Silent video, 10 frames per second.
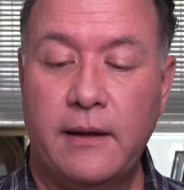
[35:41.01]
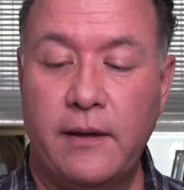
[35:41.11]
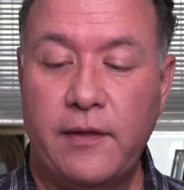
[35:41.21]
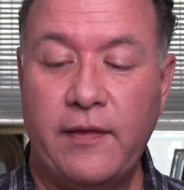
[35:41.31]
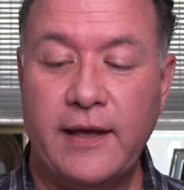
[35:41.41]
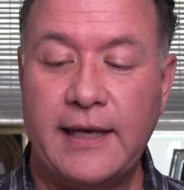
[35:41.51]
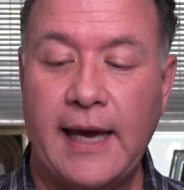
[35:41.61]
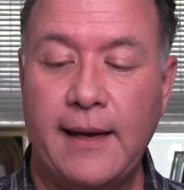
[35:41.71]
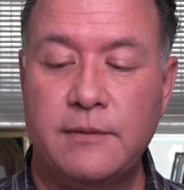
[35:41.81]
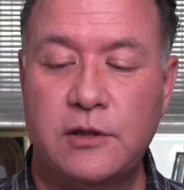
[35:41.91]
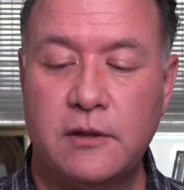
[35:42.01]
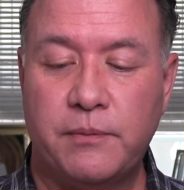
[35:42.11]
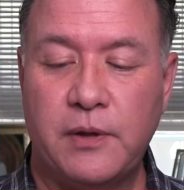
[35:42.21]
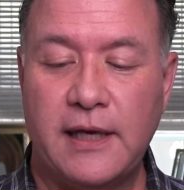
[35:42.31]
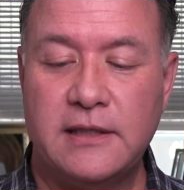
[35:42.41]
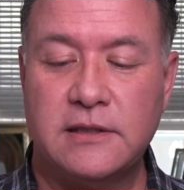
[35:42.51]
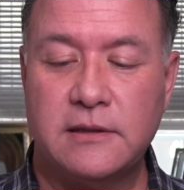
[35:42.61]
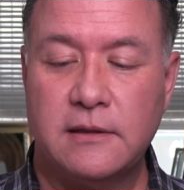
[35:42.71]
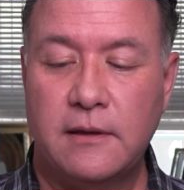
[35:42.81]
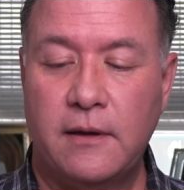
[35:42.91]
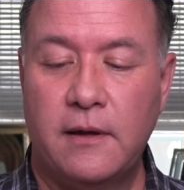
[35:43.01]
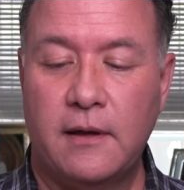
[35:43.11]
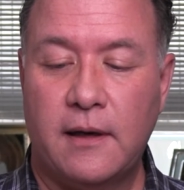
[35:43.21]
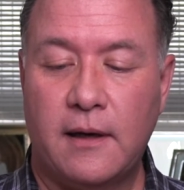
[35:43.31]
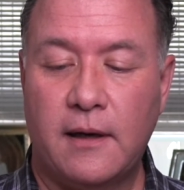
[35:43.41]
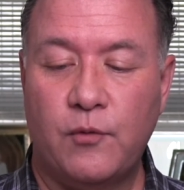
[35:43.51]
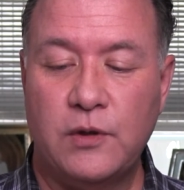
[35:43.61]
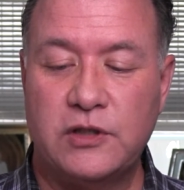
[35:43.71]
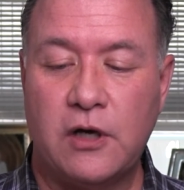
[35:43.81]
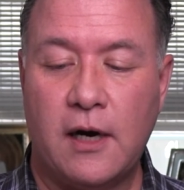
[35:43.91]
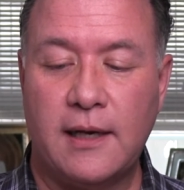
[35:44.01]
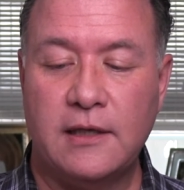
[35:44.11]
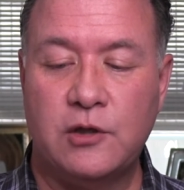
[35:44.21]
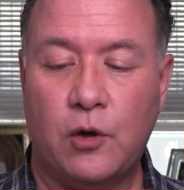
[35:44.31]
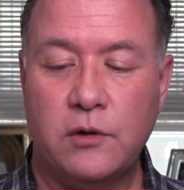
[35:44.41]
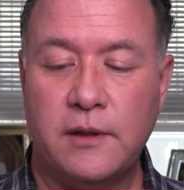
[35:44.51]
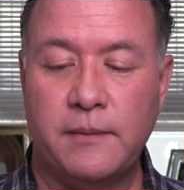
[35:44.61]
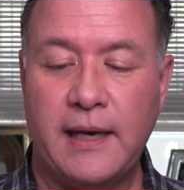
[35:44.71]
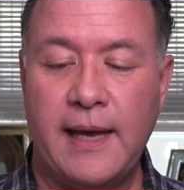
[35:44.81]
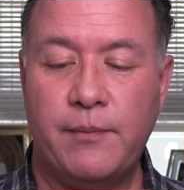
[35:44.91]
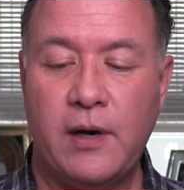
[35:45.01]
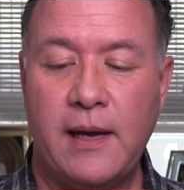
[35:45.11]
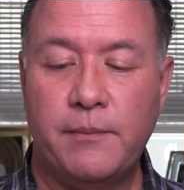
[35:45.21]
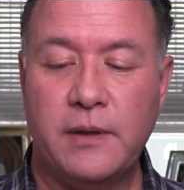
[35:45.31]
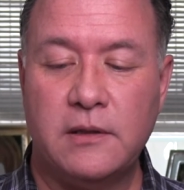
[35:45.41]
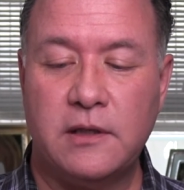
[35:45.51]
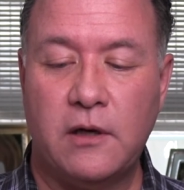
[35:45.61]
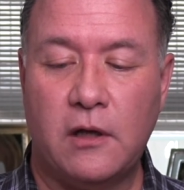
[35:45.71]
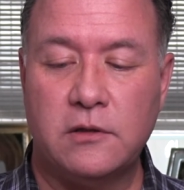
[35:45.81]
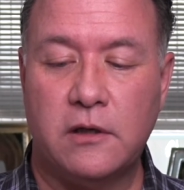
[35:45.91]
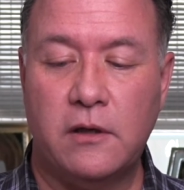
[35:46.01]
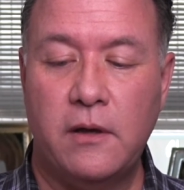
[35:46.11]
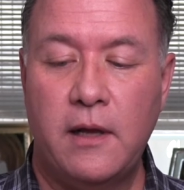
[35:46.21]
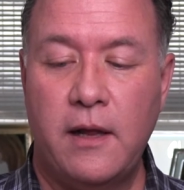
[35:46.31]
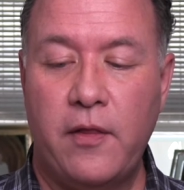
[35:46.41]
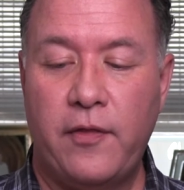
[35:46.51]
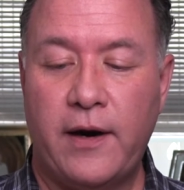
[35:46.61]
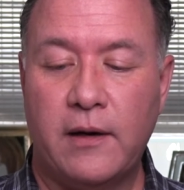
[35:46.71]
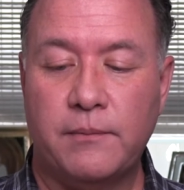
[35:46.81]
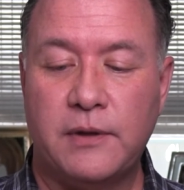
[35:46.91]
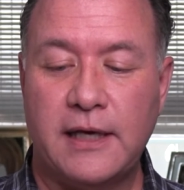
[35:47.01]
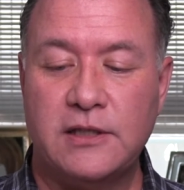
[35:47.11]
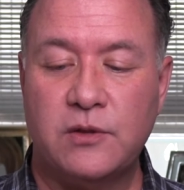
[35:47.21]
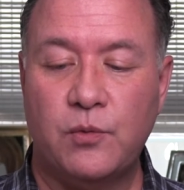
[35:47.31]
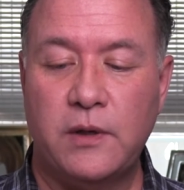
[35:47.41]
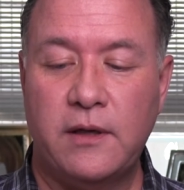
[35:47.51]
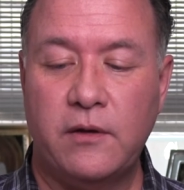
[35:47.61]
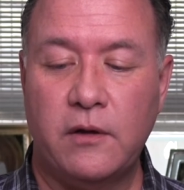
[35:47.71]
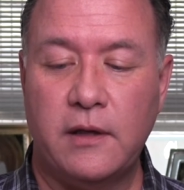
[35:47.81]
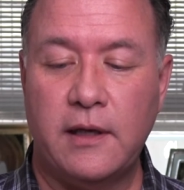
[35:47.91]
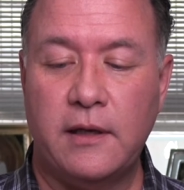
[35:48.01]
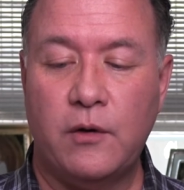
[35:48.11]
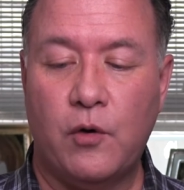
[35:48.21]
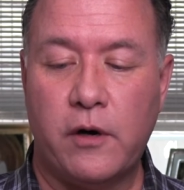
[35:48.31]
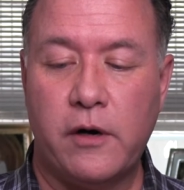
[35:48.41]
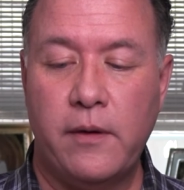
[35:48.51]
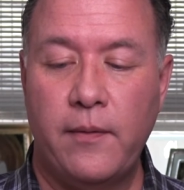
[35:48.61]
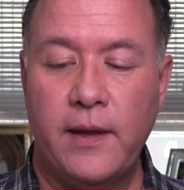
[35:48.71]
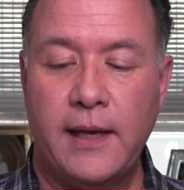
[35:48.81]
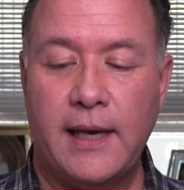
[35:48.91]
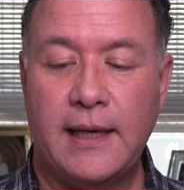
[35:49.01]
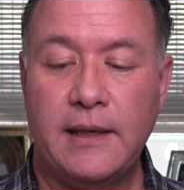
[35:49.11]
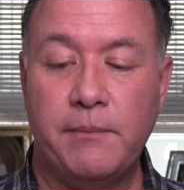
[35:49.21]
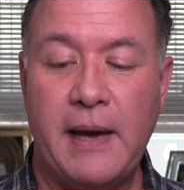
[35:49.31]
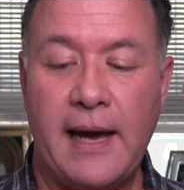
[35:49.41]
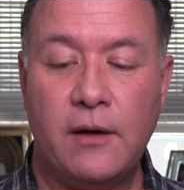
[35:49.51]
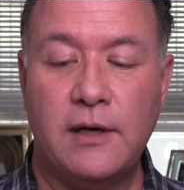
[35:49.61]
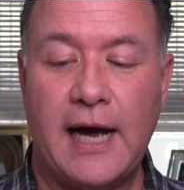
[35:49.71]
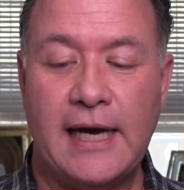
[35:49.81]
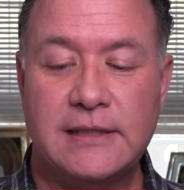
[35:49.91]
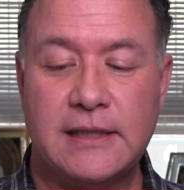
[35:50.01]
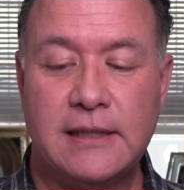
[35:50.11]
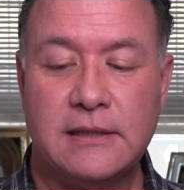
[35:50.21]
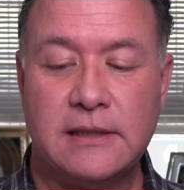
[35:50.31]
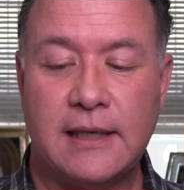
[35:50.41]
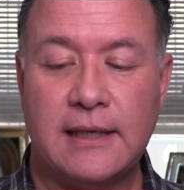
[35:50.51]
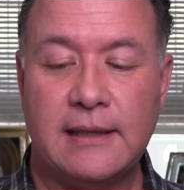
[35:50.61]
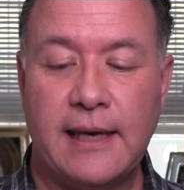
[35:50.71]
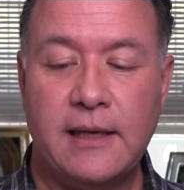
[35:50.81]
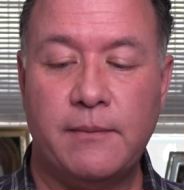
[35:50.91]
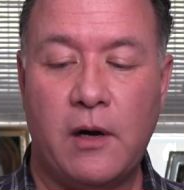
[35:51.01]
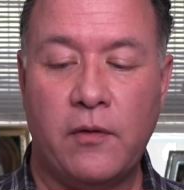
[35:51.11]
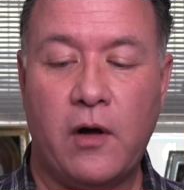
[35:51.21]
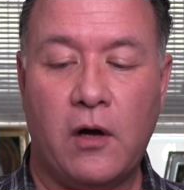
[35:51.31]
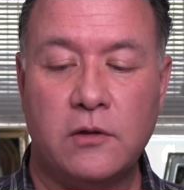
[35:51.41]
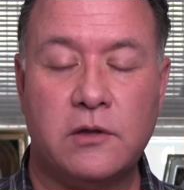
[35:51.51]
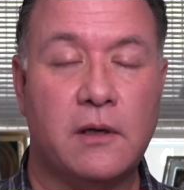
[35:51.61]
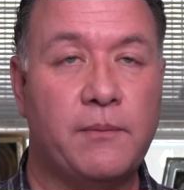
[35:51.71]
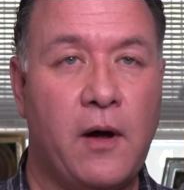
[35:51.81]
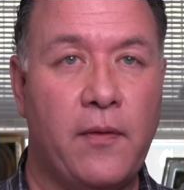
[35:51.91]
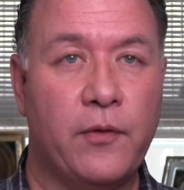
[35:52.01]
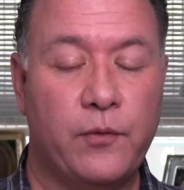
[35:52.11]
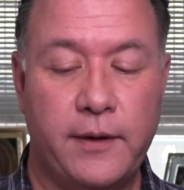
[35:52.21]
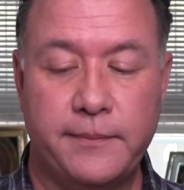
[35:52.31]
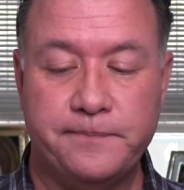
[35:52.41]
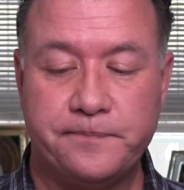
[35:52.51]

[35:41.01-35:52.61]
Then they came to the place uh, which God had told him, and Abraham built an altar there and placed the wood in, in order. And he bound Isaac his son and laid him on the altar upon the wood.